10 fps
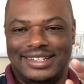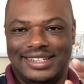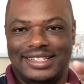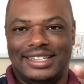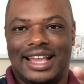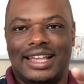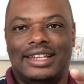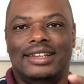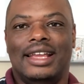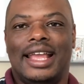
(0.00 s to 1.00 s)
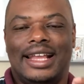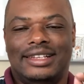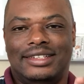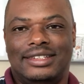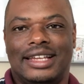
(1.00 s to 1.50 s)
design
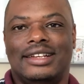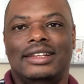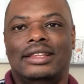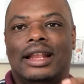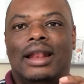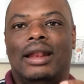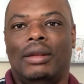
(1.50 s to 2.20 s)
exactly the